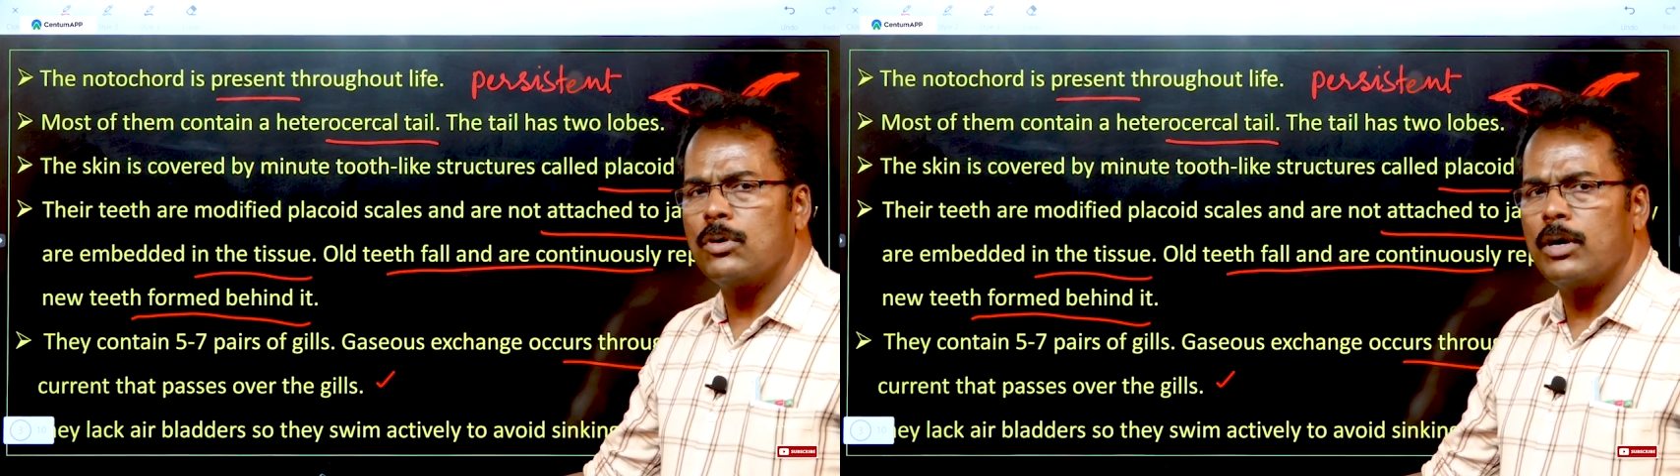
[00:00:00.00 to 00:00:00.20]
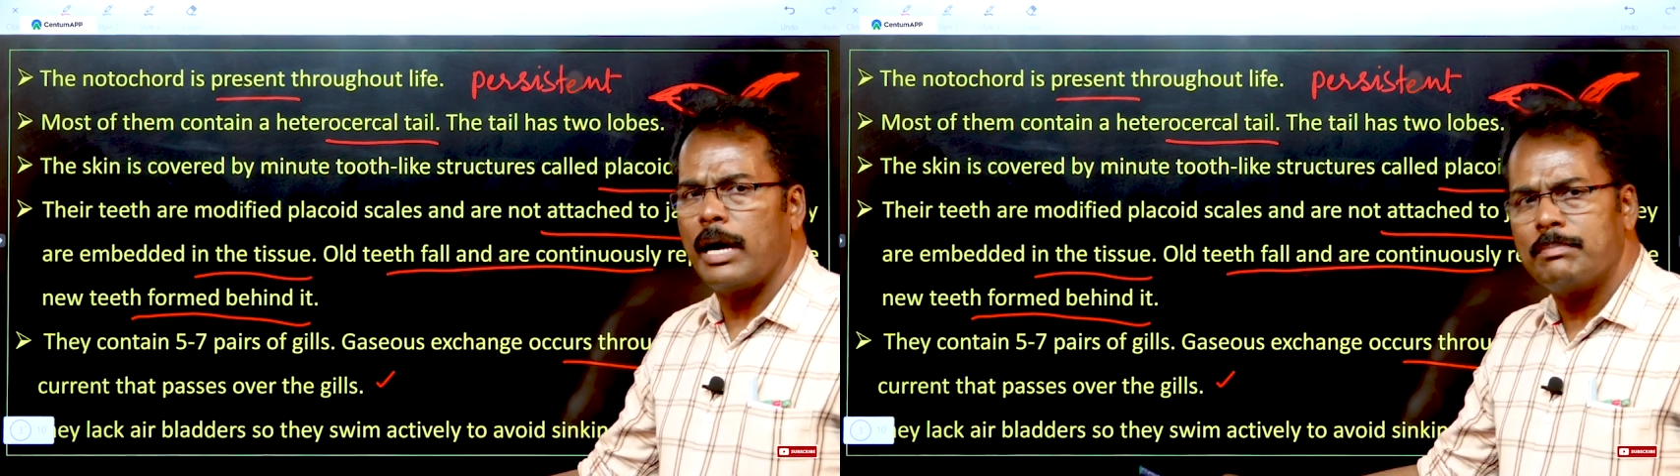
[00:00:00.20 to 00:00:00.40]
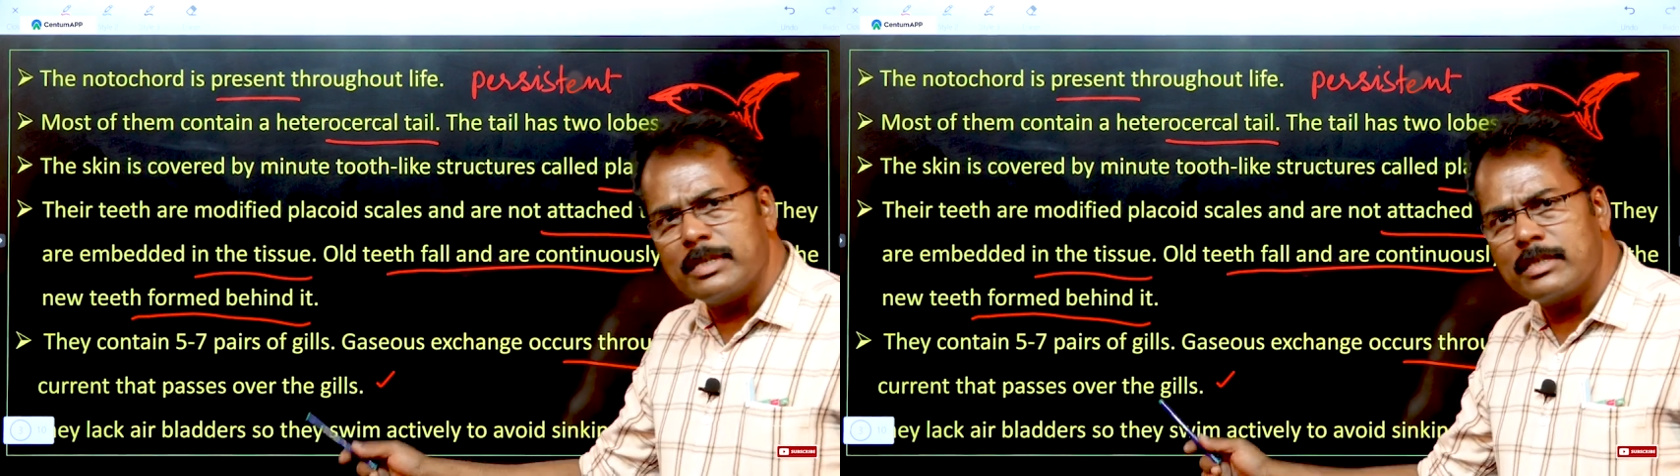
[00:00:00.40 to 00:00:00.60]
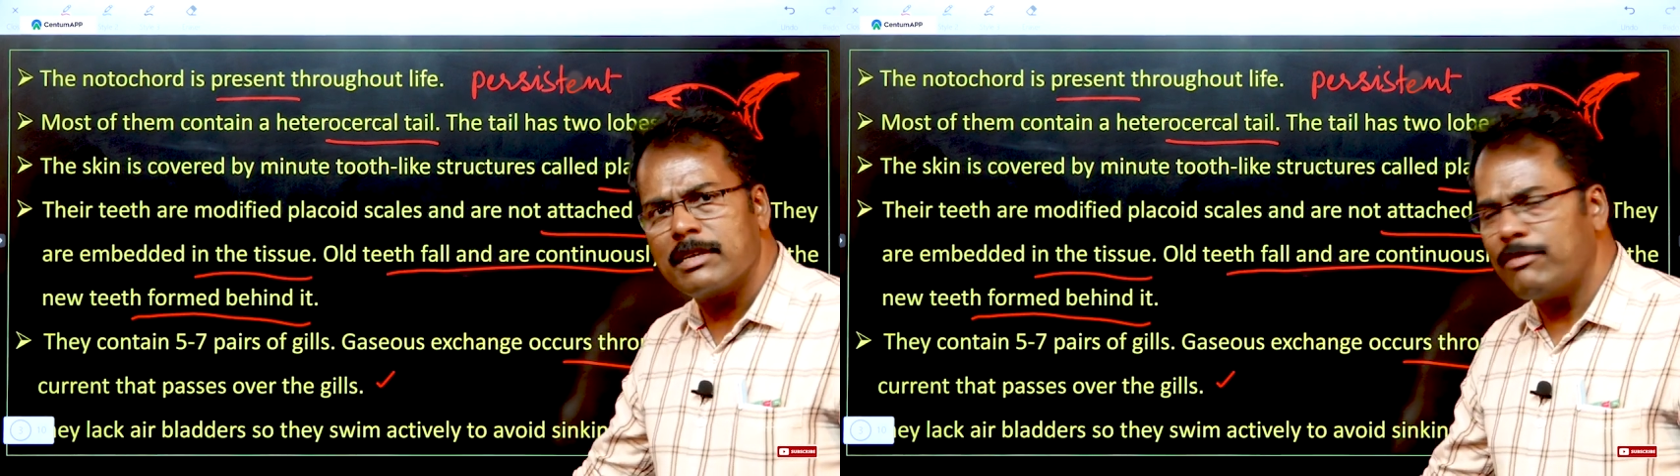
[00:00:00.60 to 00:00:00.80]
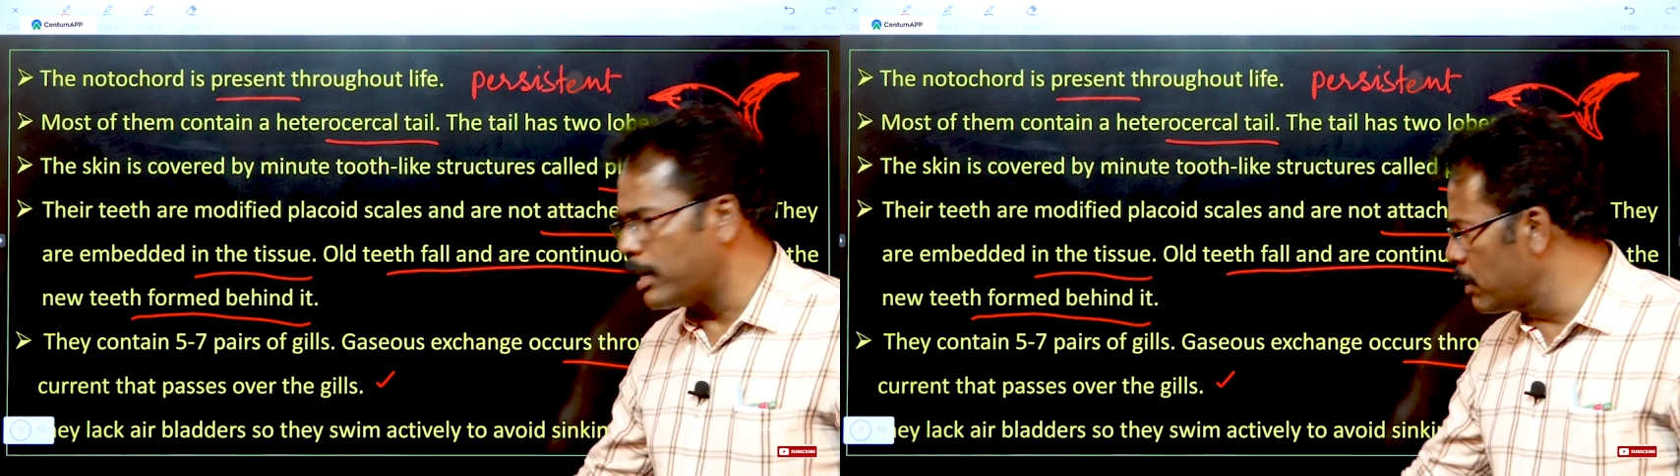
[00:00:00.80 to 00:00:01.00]
absence
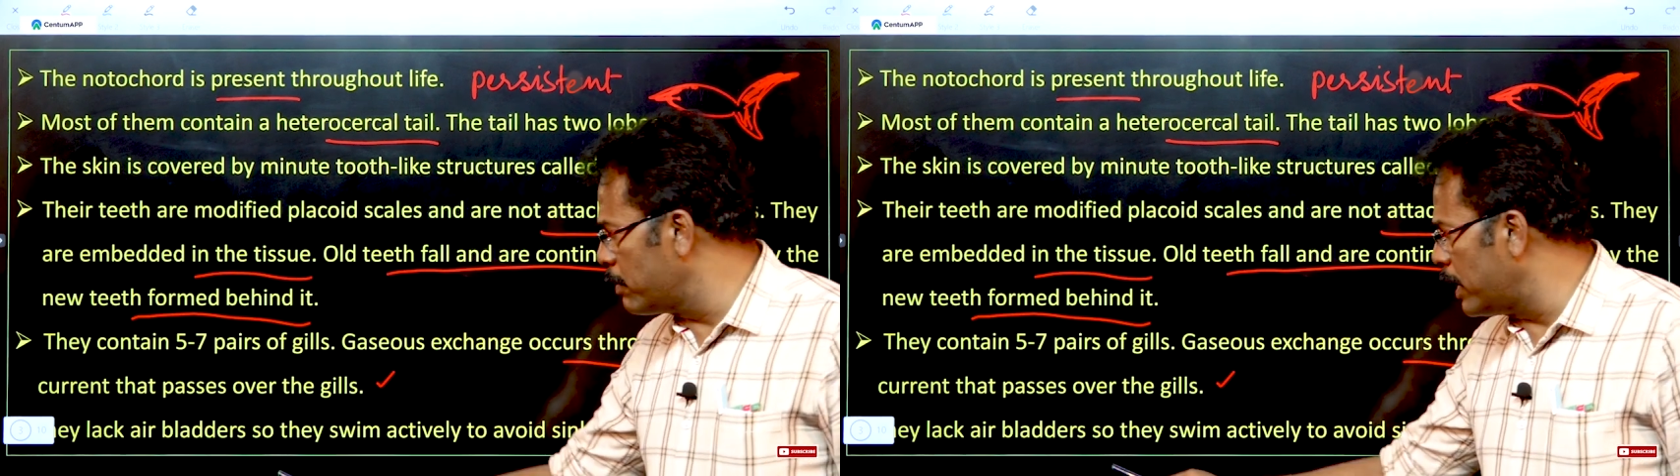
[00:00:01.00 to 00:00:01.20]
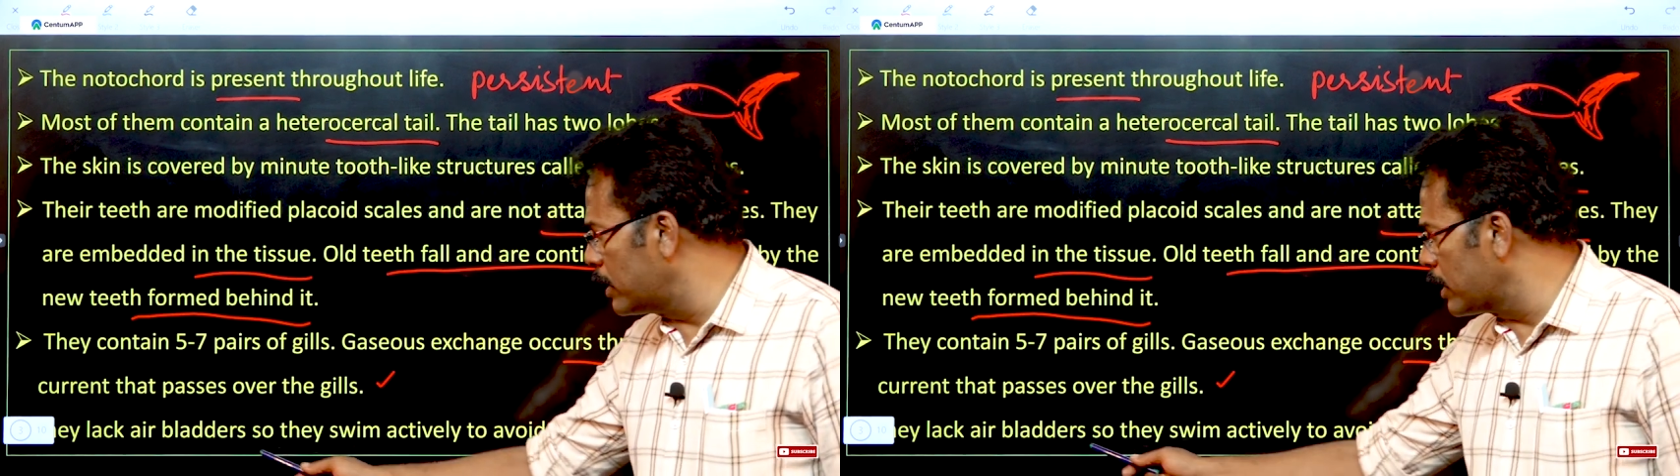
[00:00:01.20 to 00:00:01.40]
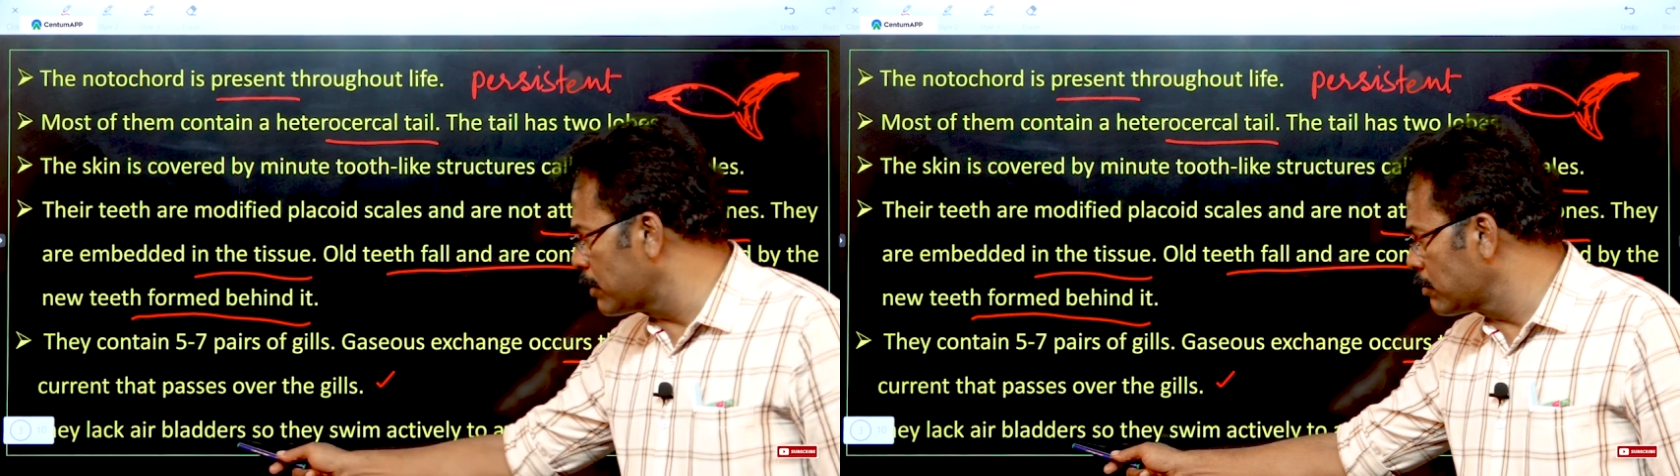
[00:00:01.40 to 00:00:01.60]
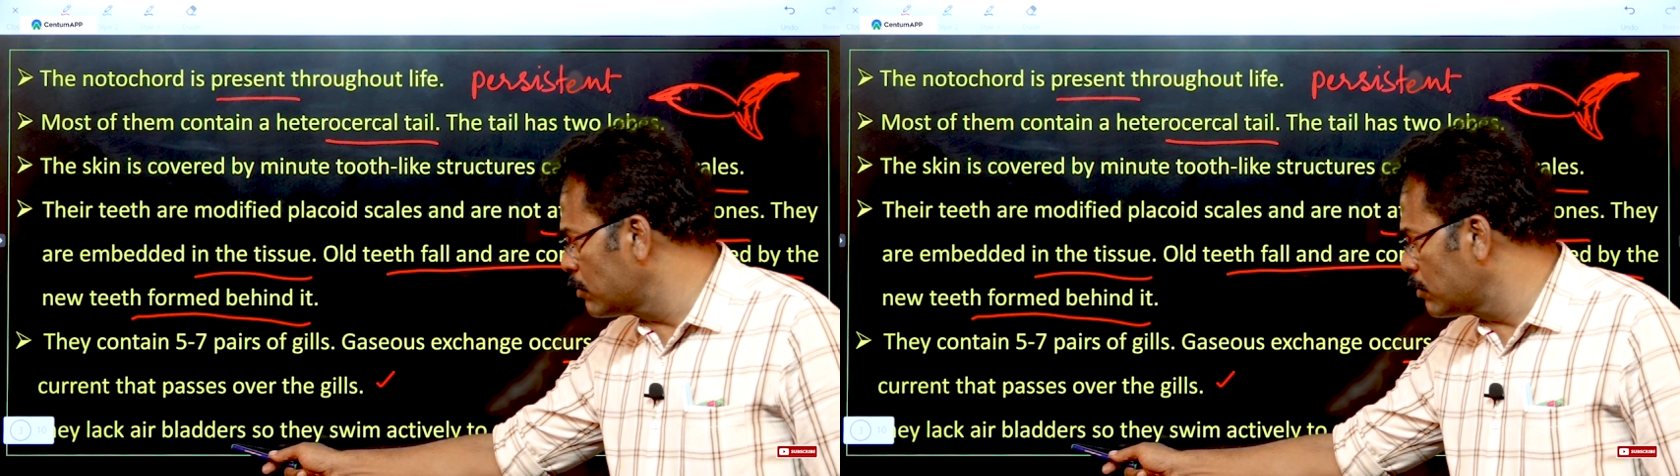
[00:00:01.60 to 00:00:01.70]
of air bladder,